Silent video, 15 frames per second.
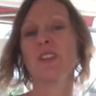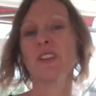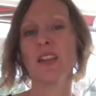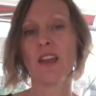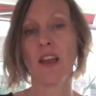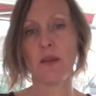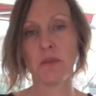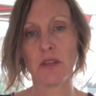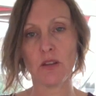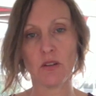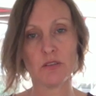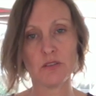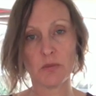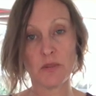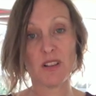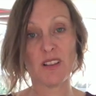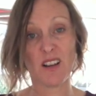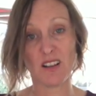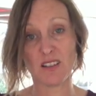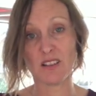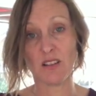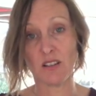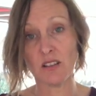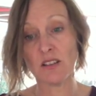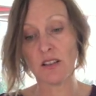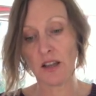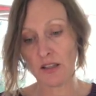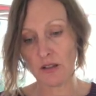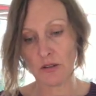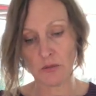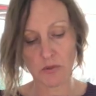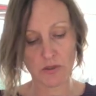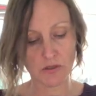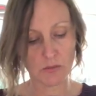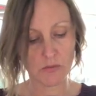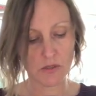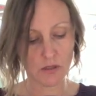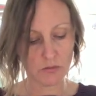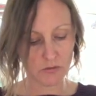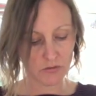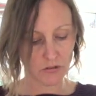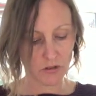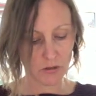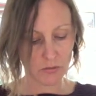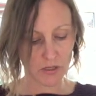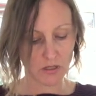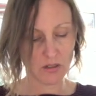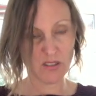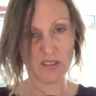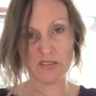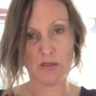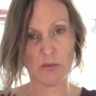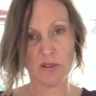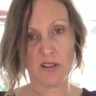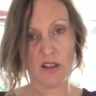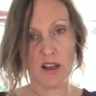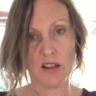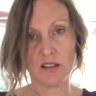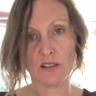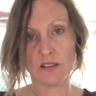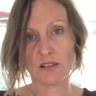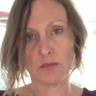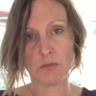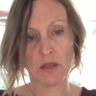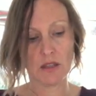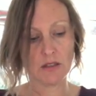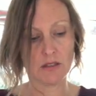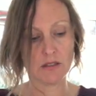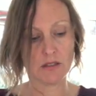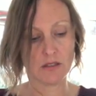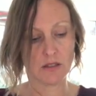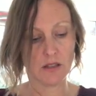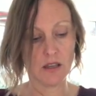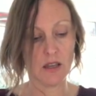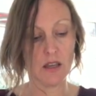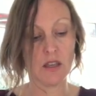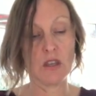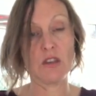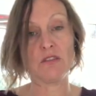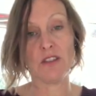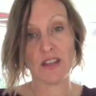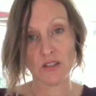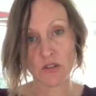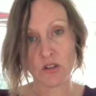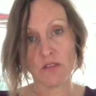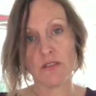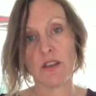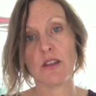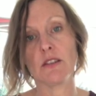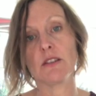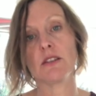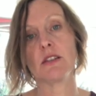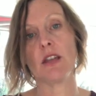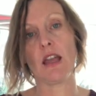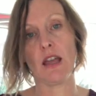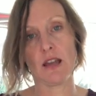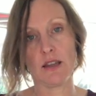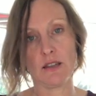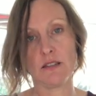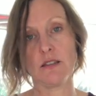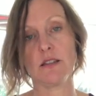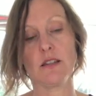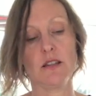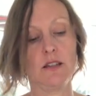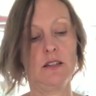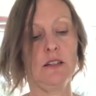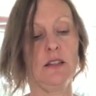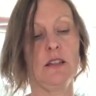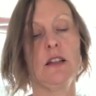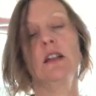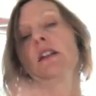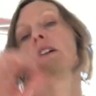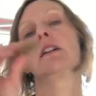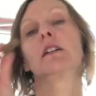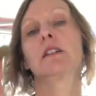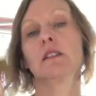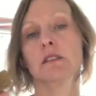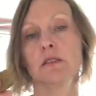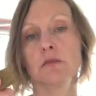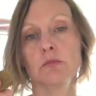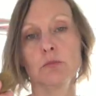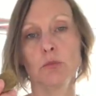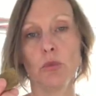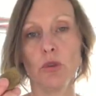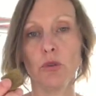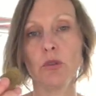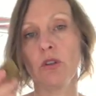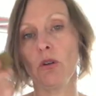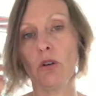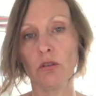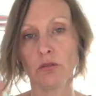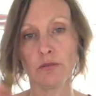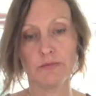really, I mean, you don't have to put a lot of salt. I know I put some salt before, but you don't have to put a lot because you have anchovies and bouillon.